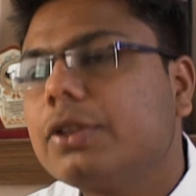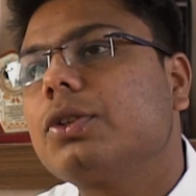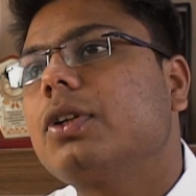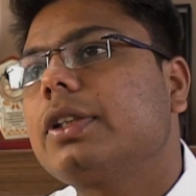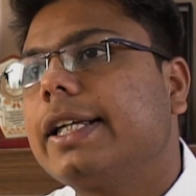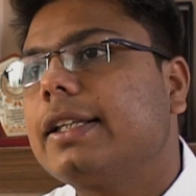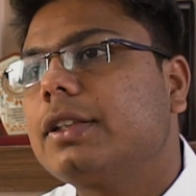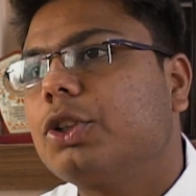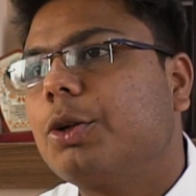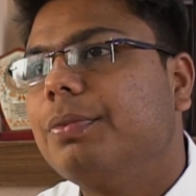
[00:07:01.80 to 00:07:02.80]
should not take
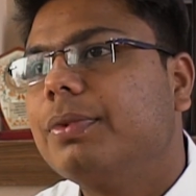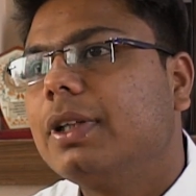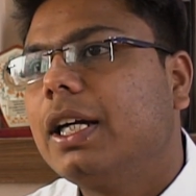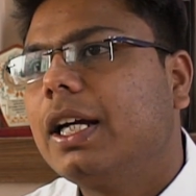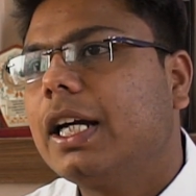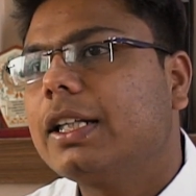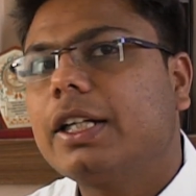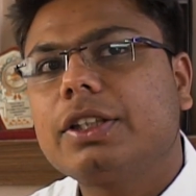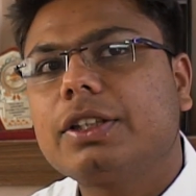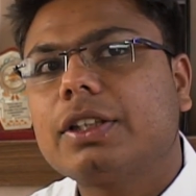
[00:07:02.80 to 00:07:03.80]
that job and
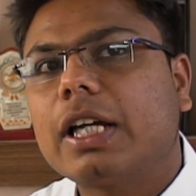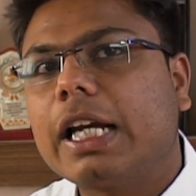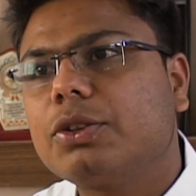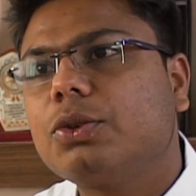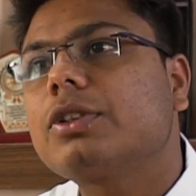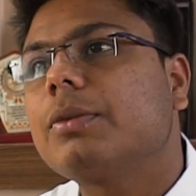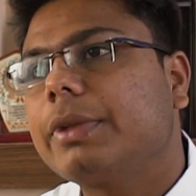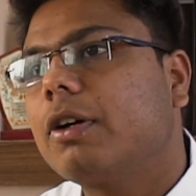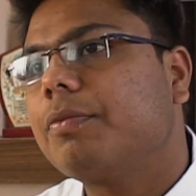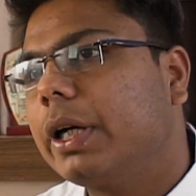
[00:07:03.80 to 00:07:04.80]
I, sh I should do
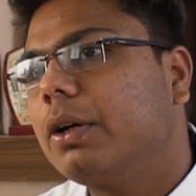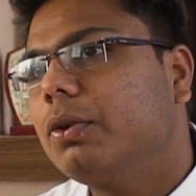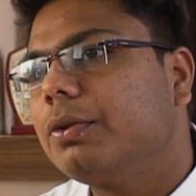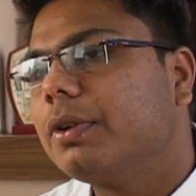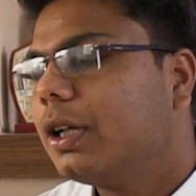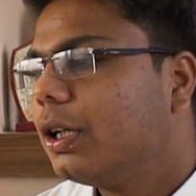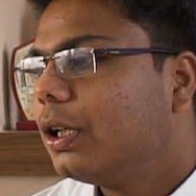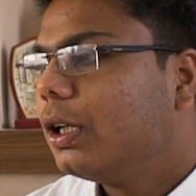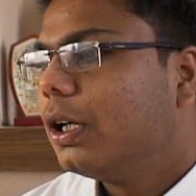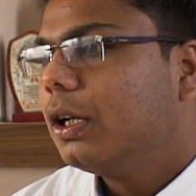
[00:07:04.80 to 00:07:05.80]
something of my own
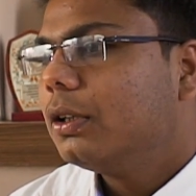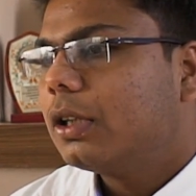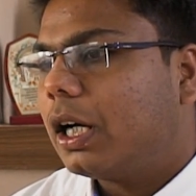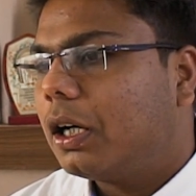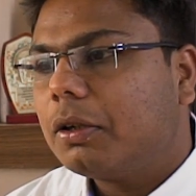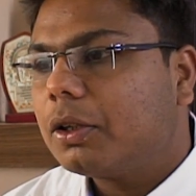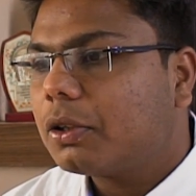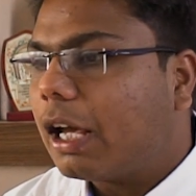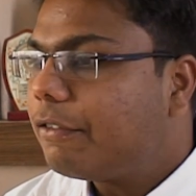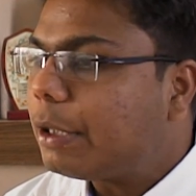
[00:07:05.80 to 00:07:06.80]

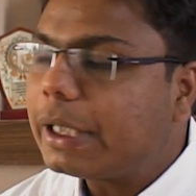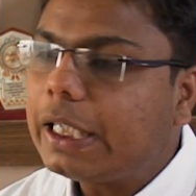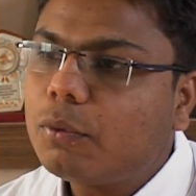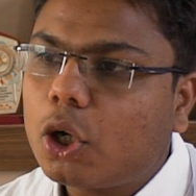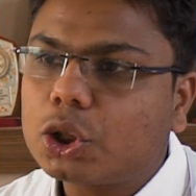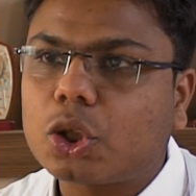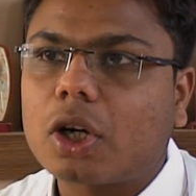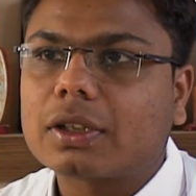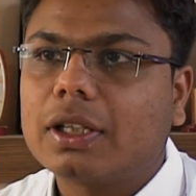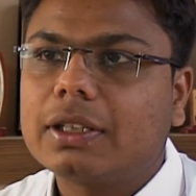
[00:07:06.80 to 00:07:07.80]
everybody was
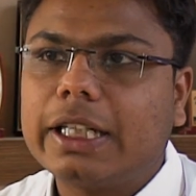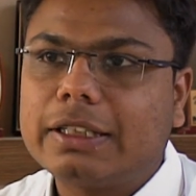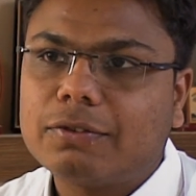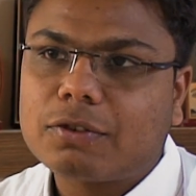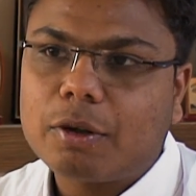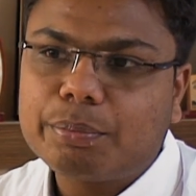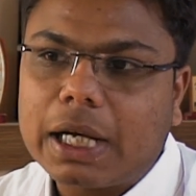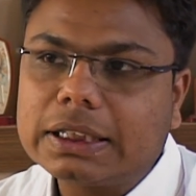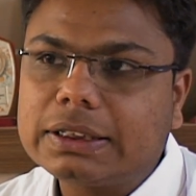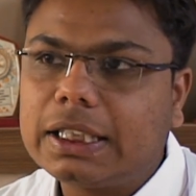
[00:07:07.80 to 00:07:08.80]
shocked that from
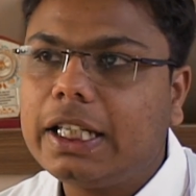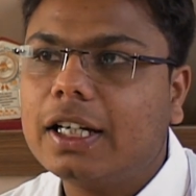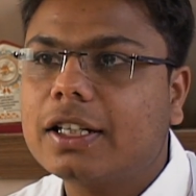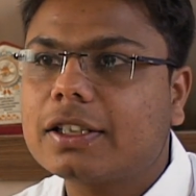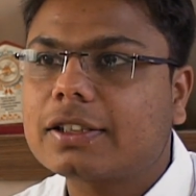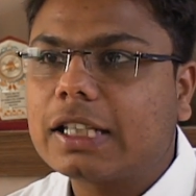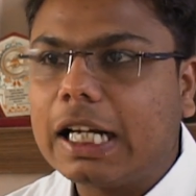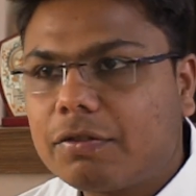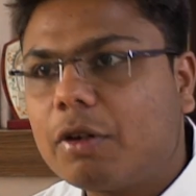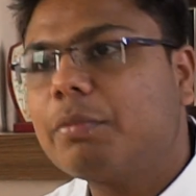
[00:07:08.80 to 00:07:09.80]
past three years
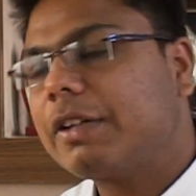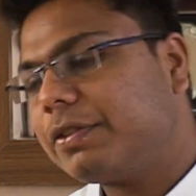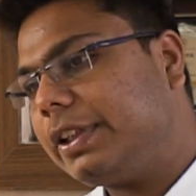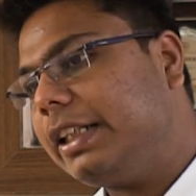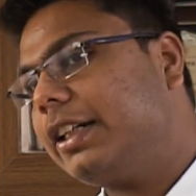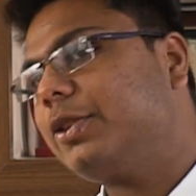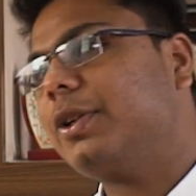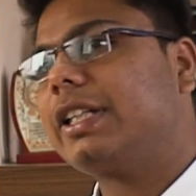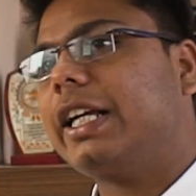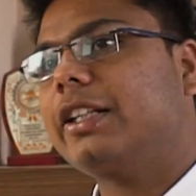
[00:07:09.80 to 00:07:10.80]
and from past 15 years you
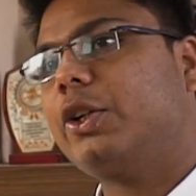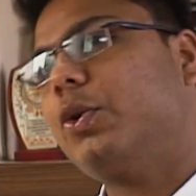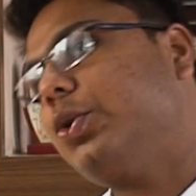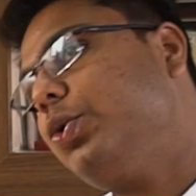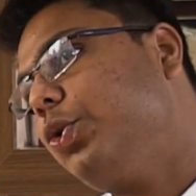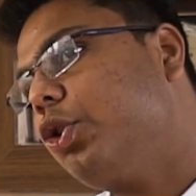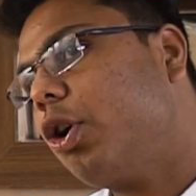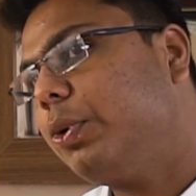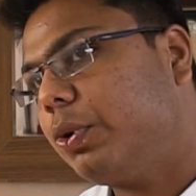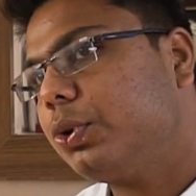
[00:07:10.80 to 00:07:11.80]
were saying that you want to do
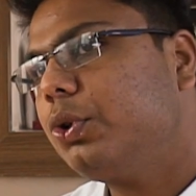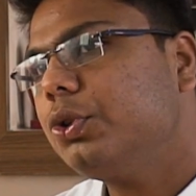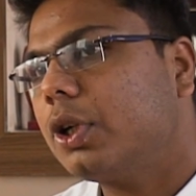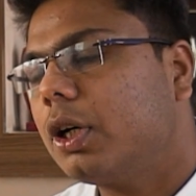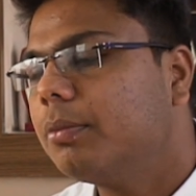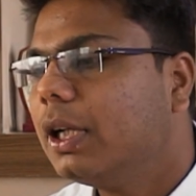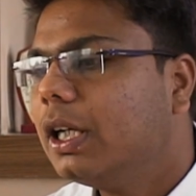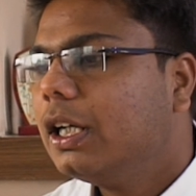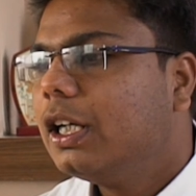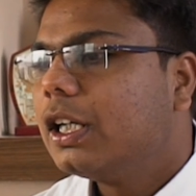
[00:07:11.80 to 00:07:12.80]
job, you want to do job.
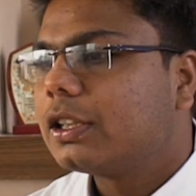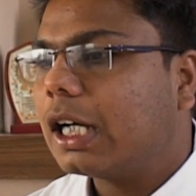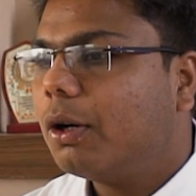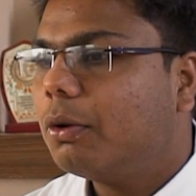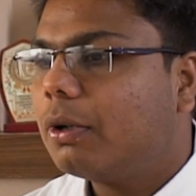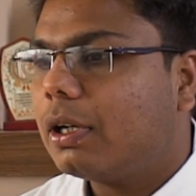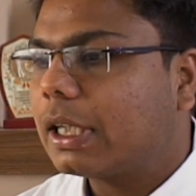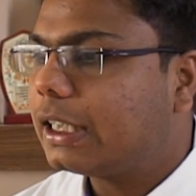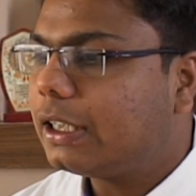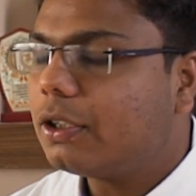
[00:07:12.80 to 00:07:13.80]
Now
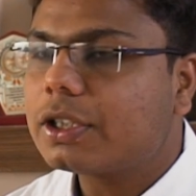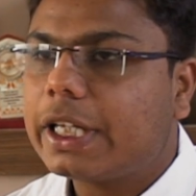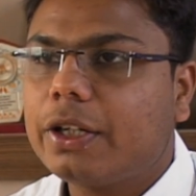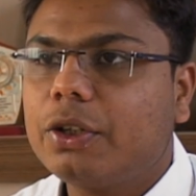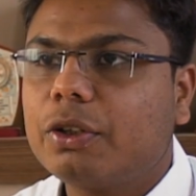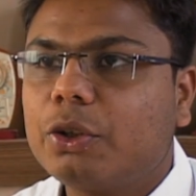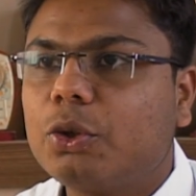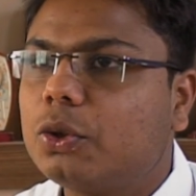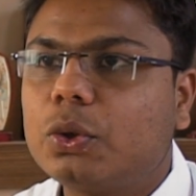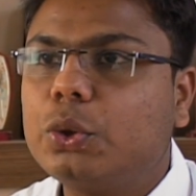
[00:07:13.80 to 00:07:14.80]
accidentally you're saying you
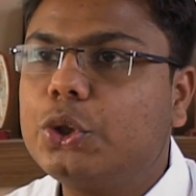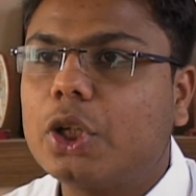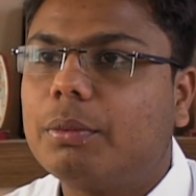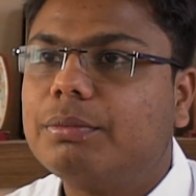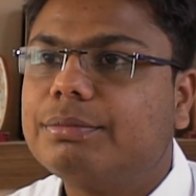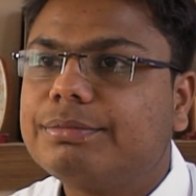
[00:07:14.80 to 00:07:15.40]
don't want to do job.